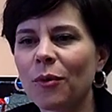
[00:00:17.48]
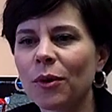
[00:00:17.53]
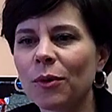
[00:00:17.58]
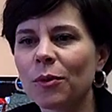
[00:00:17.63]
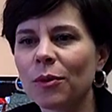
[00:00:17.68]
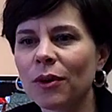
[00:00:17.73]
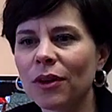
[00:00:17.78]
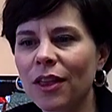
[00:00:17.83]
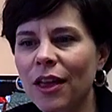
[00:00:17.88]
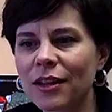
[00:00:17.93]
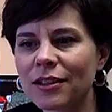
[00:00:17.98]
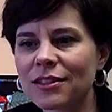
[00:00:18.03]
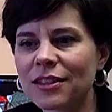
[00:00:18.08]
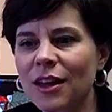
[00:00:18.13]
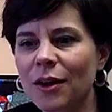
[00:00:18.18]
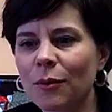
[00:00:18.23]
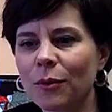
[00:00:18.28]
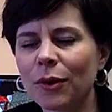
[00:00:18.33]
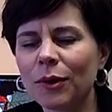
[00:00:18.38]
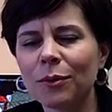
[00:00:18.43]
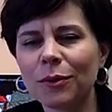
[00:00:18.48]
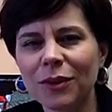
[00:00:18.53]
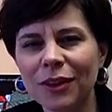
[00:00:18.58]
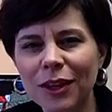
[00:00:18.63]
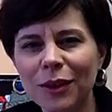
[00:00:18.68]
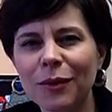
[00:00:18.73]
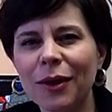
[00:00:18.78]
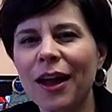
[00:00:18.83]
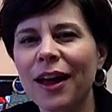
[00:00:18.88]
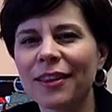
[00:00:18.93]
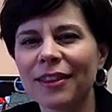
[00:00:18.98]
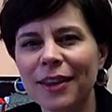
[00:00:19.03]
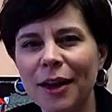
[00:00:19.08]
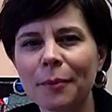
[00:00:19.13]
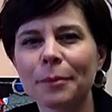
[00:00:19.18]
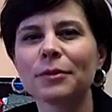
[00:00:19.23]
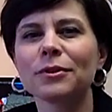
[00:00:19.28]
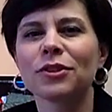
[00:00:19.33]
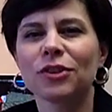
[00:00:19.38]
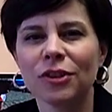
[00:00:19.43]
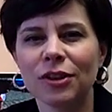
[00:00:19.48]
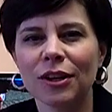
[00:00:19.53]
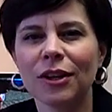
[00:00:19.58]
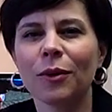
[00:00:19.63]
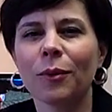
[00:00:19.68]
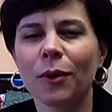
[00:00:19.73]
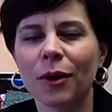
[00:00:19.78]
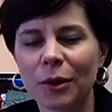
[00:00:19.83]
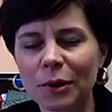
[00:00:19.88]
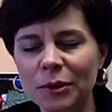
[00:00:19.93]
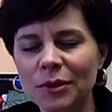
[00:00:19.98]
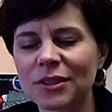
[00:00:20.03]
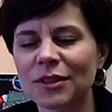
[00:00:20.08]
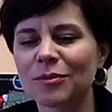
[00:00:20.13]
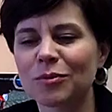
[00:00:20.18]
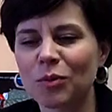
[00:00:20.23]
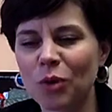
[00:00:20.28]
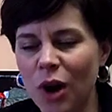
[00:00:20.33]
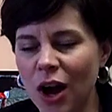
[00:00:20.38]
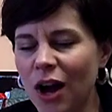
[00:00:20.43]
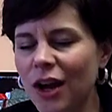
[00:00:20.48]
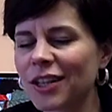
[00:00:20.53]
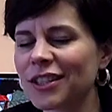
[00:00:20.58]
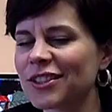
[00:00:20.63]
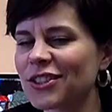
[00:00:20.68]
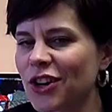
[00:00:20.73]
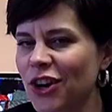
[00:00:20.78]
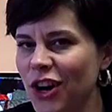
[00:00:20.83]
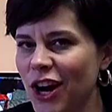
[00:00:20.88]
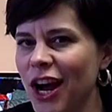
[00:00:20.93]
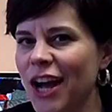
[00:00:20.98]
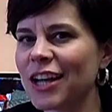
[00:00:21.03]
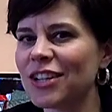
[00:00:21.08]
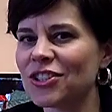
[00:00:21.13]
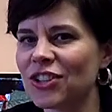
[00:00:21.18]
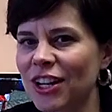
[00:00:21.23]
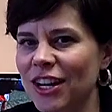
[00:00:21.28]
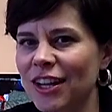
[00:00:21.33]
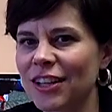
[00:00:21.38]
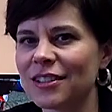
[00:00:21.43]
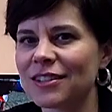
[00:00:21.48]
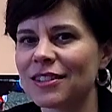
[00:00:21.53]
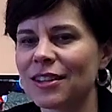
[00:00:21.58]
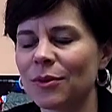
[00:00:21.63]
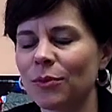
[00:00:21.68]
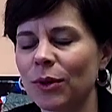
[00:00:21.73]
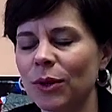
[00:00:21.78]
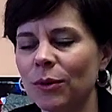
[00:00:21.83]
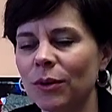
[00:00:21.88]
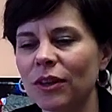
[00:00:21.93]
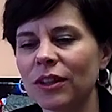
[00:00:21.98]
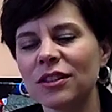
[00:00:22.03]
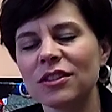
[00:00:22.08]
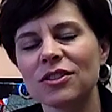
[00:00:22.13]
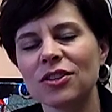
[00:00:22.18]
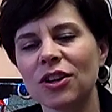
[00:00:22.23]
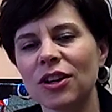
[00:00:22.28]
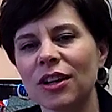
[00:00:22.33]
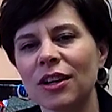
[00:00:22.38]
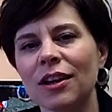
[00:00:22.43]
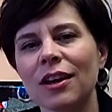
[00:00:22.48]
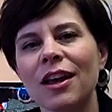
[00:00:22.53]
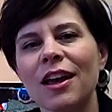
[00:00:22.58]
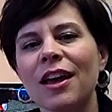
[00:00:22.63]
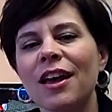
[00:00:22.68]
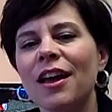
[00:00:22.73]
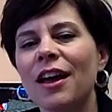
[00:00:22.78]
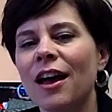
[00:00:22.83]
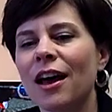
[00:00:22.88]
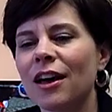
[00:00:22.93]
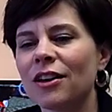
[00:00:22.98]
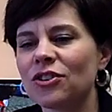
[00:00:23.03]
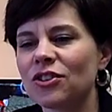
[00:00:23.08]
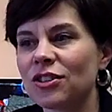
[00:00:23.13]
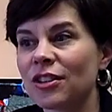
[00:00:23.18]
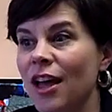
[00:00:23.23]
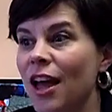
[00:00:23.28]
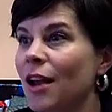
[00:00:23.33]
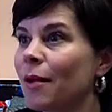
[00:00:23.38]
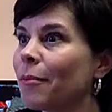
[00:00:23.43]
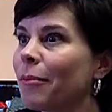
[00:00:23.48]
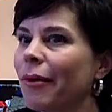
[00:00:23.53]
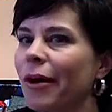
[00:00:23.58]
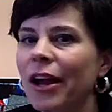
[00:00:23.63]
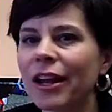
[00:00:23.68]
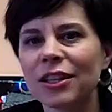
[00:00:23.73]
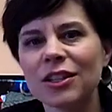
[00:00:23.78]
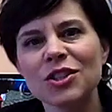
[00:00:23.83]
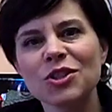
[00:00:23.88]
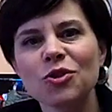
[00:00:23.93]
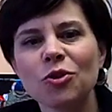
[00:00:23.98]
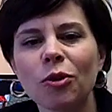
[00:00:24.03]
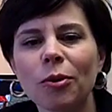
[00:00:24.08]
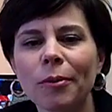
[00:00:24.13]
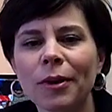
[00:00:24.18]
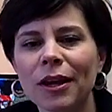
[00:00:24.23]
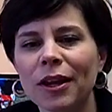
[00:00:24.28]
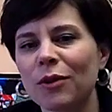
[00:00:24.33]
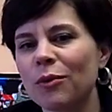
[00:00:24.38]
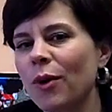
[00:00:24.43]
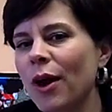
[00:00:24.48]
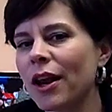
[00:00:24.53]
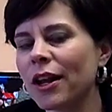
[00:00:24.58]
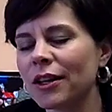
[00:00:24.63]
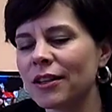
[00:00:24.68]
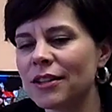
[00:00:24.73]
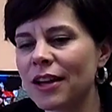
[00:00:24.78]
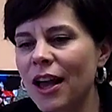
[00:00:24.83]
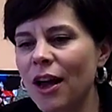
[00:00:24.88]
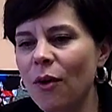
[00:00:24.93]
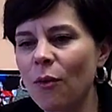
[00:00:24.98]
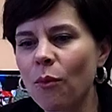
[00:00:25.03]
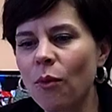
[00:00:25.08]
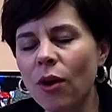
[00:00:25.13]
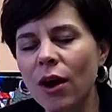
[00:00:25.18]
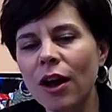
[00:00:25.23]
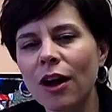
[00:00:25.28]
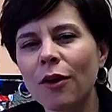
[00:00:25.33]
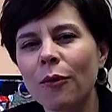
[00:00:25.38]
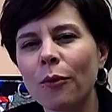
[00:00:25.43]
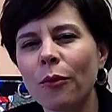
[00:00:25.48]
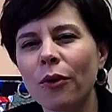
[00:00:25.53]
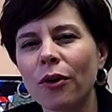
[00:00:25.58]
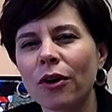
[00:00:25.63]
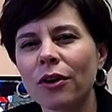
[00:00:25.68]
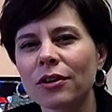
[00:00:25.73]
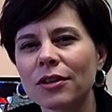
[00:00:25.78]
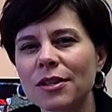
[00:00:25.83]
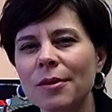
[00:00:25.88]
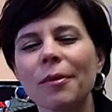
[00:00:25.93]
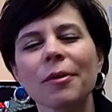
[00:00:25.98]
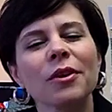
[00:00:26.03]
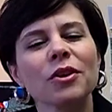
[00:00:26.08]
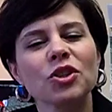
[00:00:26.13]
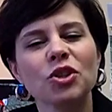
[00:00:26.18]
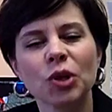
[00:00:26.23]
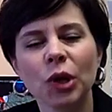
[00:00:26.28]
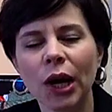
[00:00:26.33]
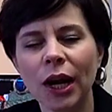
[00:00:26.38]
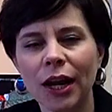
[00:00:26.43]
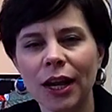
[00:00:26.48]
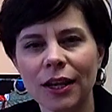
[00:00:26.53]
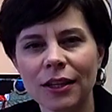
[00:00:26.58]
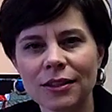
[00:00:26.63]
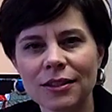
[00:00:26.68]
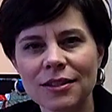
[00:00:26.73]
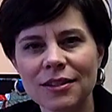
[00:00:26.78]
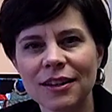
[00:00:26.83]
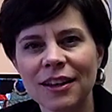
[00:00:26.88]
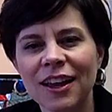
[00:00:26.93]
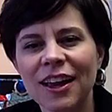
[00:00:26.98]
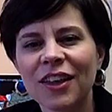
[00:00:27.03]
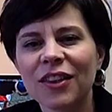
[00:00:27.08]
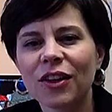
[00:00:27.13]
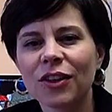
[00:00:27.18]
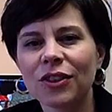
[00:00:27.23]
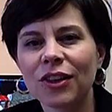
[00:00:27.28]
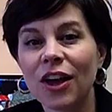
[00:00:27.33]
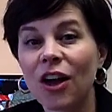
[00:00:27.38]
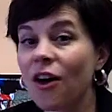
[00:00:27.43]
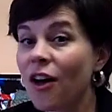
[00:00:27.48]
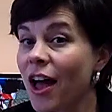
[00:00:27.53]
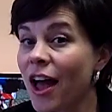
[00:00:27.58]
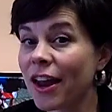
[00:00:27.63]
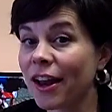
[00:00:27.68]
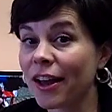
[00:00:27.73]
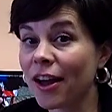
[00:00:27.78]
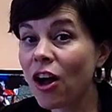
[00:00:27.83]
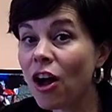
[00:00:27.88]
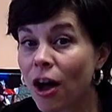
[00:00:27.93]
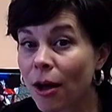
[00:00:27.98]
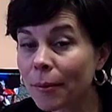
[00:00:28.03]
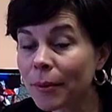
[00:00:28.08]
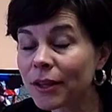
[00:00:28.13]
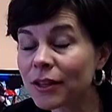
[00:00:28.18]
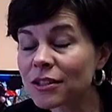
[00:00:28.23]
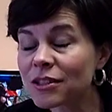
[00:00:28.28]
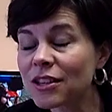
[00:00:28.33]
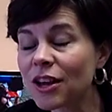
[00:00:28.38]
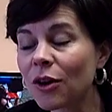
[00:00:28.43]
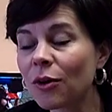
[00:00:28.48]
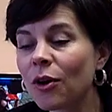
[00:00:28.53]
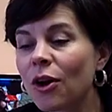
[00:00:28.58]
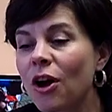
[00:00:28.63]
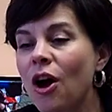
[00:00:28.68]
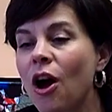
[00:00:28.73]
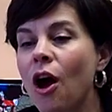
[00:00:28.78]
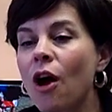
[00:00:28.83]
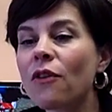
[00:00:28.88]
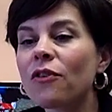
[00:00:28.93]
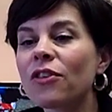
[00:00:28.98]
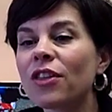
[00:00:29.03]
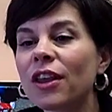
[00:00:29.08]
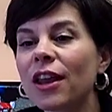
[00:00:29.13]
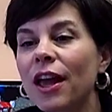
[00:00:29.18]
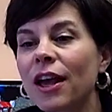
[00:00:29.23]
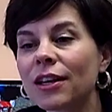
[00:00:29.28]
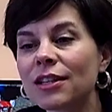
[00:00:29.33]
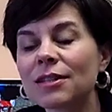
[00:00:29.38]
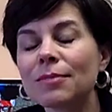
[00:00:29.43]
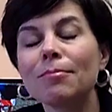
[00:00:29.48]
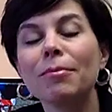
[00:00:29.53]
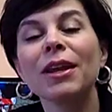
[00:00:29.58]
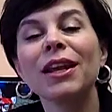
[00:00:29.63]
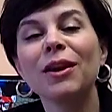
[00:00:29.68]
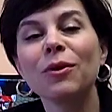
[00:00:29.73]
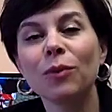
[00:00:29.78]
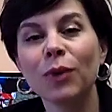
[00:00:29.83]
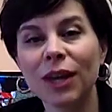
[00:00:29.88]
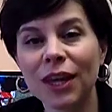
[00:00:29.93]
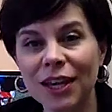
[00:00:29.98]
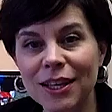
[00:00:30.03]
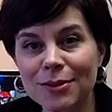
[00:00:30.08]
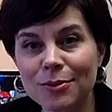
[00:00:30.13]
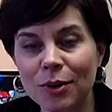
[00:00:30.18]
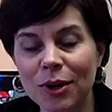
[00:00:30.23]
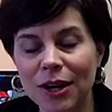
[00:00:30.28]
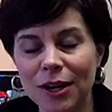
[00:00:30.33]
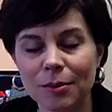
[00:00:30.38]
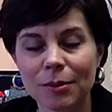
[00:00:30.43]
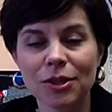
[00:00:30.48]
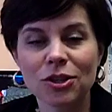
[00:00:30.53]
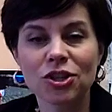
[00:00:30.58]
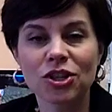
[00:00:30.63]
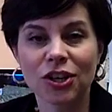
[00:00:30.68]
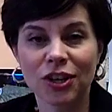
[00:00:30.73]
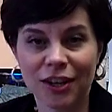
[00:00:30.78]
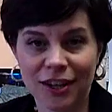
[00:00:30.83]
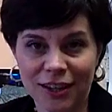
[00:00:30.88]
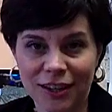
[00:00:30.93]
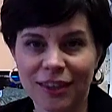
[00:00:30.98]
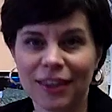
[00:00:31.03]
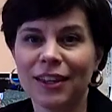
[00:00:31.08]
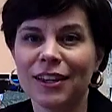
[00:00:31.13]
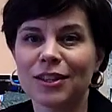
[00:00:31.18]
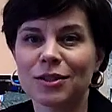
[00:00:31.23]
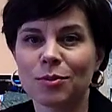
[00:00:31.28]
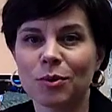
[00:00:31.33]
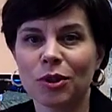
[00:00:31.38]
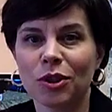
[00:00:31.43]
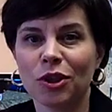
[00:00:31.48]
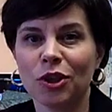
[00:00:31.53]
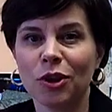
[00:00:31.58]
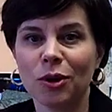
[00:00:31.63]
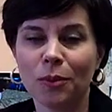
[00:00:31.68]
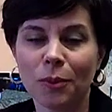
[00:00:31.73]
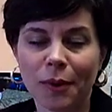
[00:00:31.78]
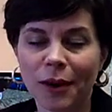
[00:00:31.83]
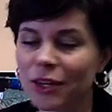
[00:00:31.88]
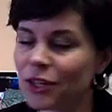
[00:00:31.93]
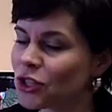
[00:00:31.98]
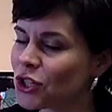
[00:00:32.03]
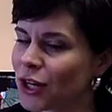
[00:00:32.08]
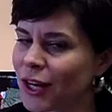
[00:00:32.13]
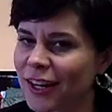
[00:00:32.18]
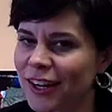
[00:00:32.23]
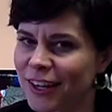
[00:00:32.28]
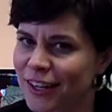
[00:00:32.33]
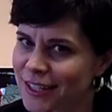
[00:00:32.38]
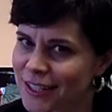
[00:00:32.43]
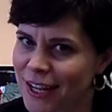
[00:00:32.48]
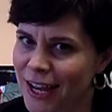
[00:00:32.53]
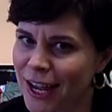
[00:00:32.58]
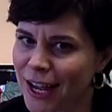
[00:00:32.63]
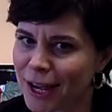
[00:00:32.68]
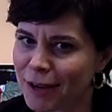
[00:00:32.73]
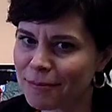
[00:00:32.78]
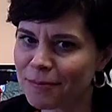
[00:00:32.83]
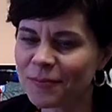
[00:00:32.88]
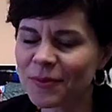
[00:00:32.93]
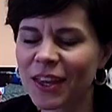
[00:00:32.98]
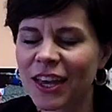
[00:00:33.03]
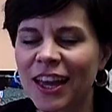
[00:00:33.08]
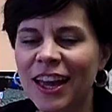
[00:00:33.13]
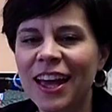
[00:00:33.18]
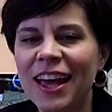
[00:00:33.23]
we realized that we really had the opportunity to work with some rock star hygienists, and we really started just kind of brainstorming and writing down what were some of the traits that they all had in common. So over the next many weeks, we're going to be sharing these with you, one trait at a time.